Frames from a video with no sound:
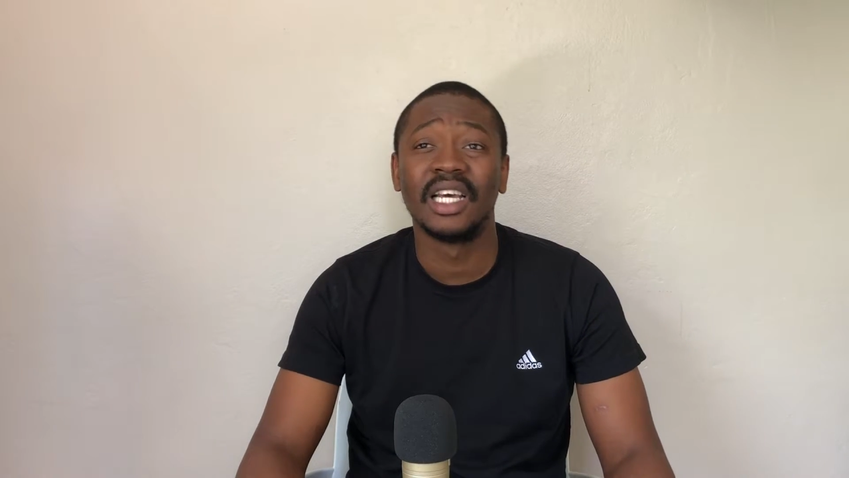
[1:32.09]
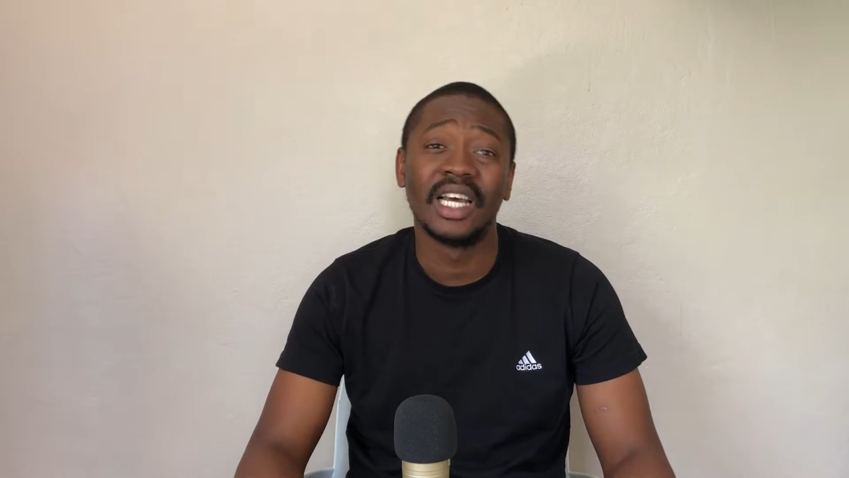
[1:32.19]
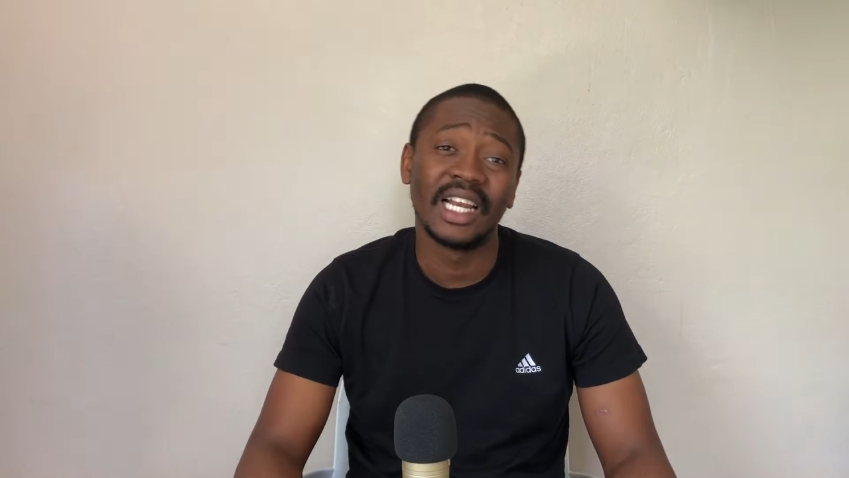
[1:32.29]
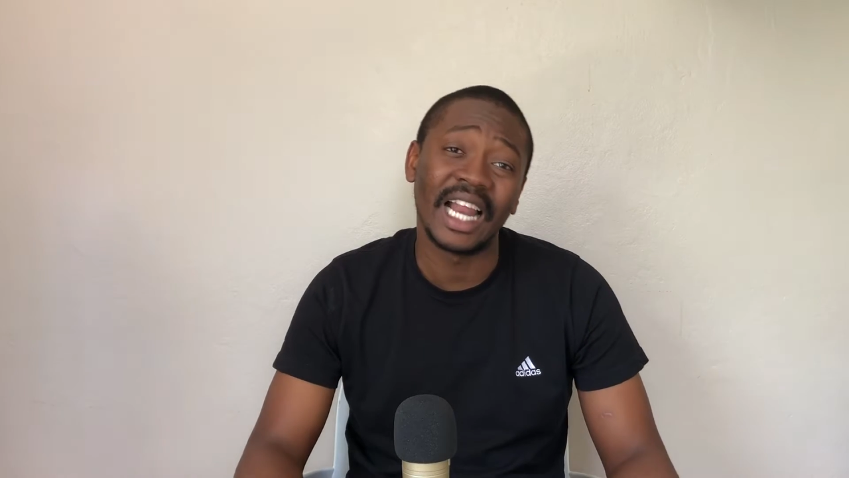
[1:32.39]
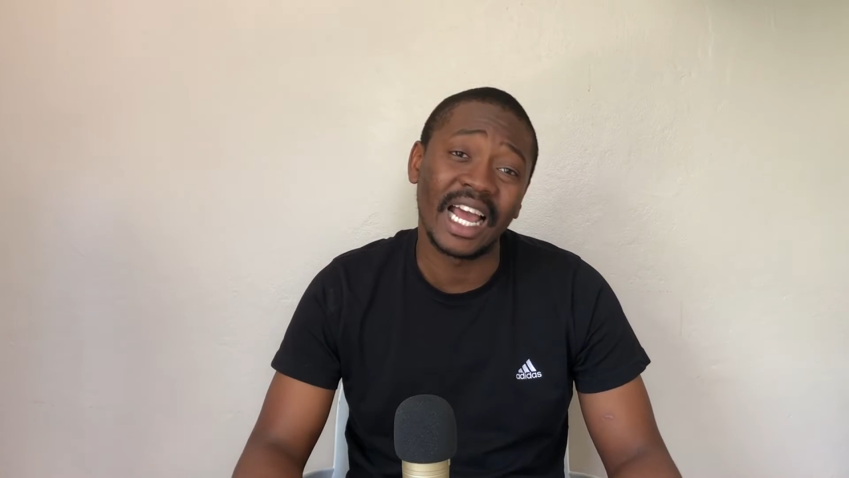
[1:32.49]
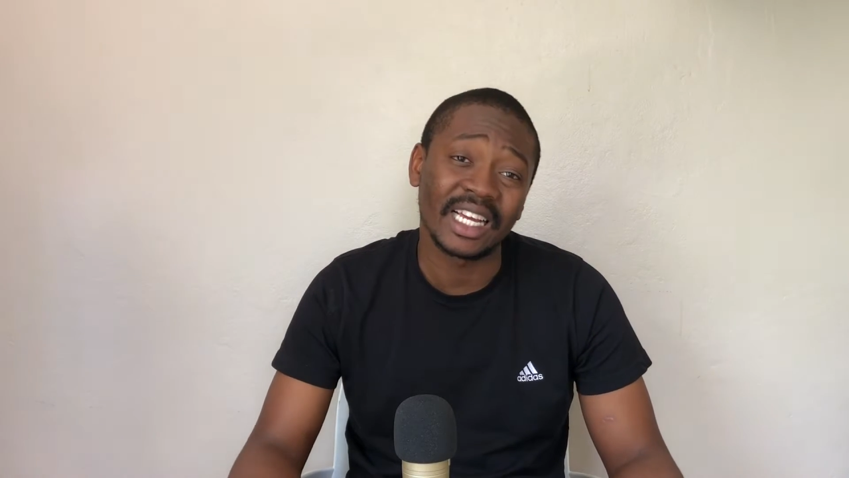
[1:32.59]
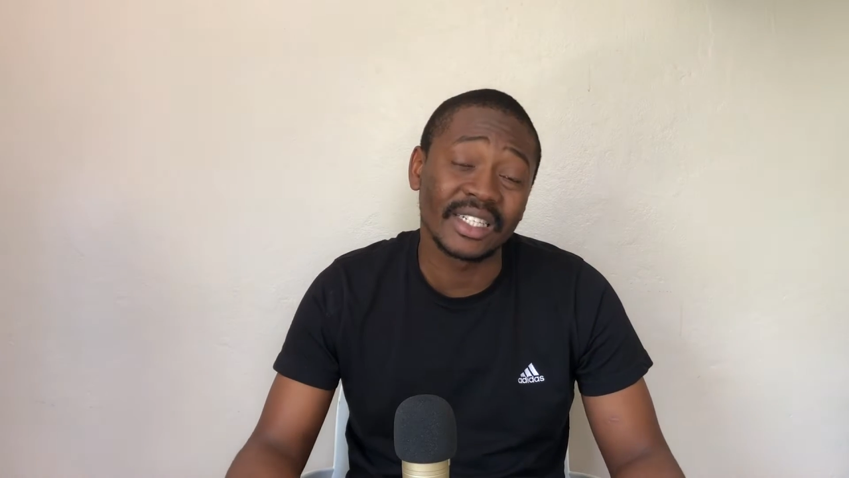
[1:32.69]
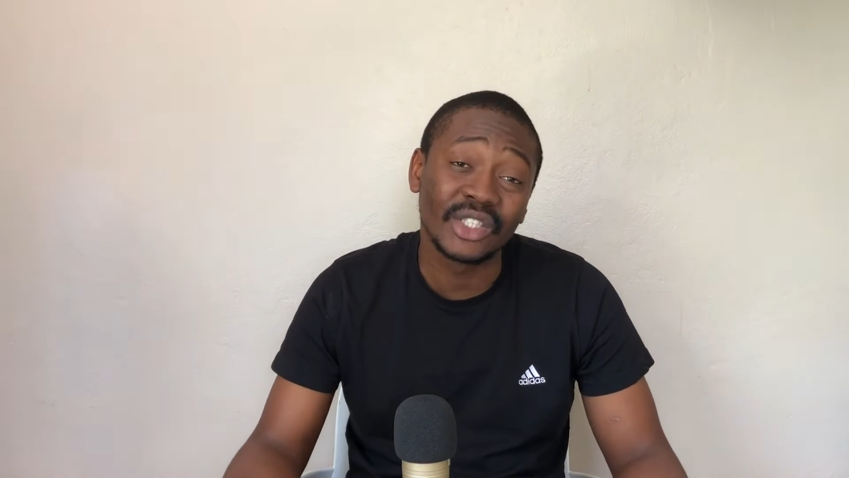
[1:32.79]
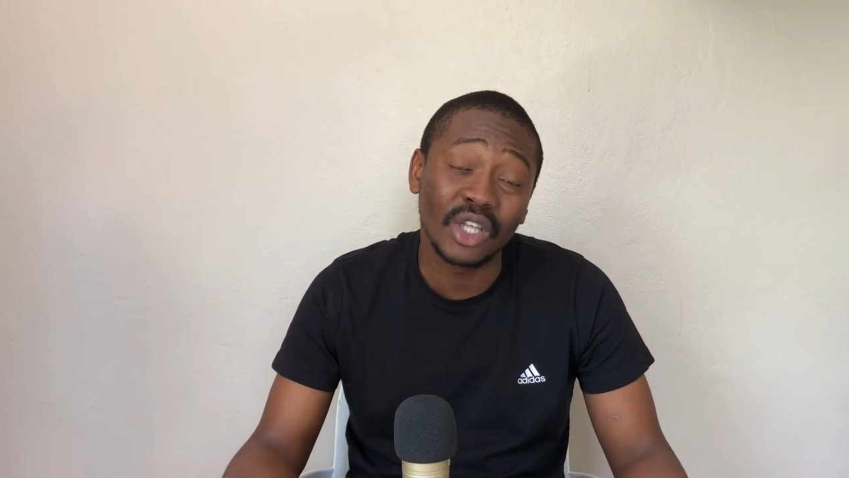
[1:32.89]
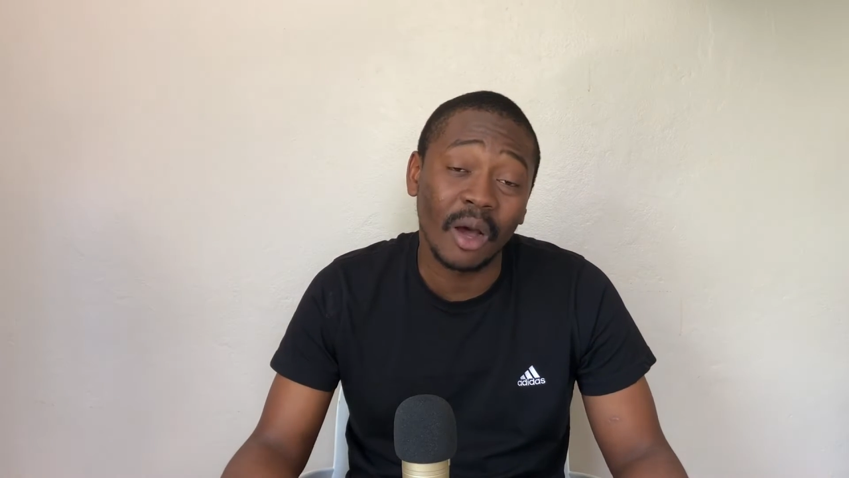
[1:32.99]

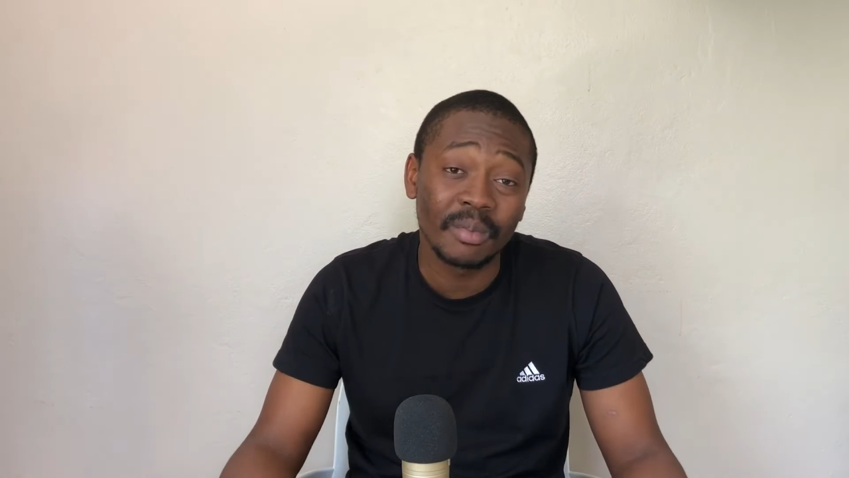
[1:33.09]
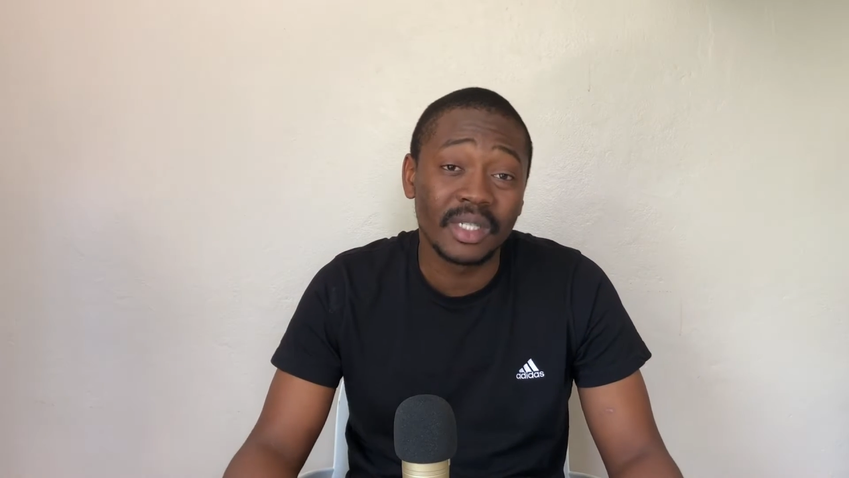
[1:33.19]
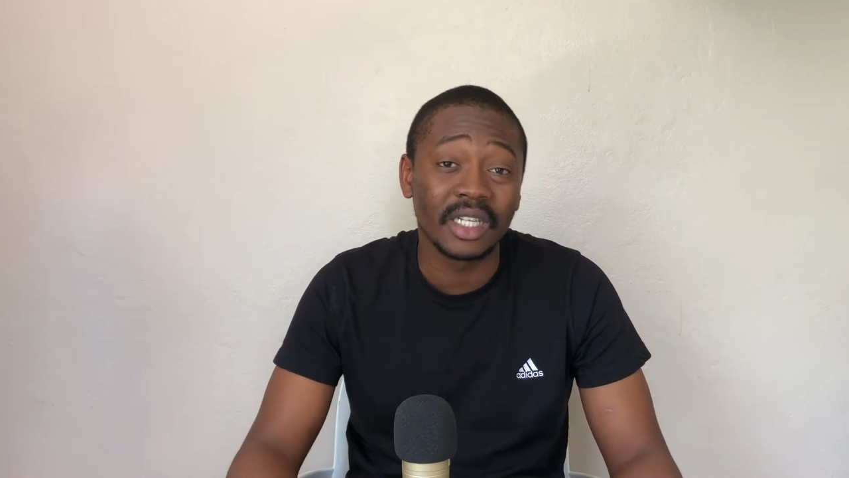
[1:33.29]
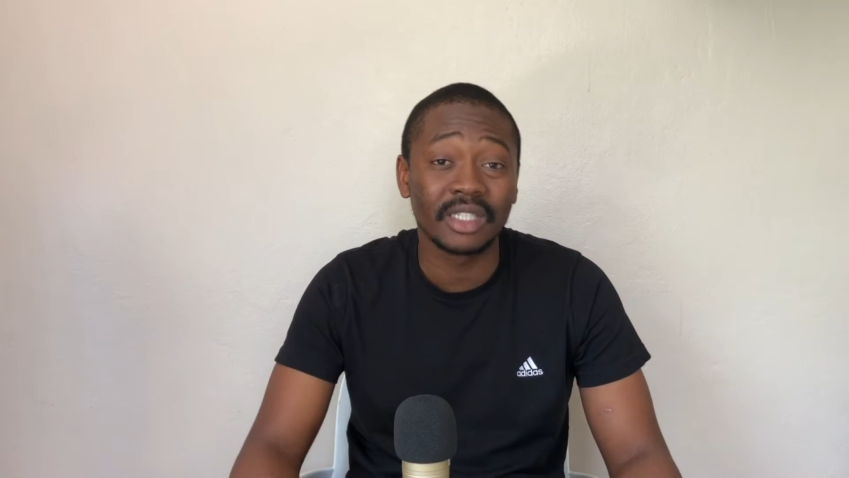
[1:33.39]
like top six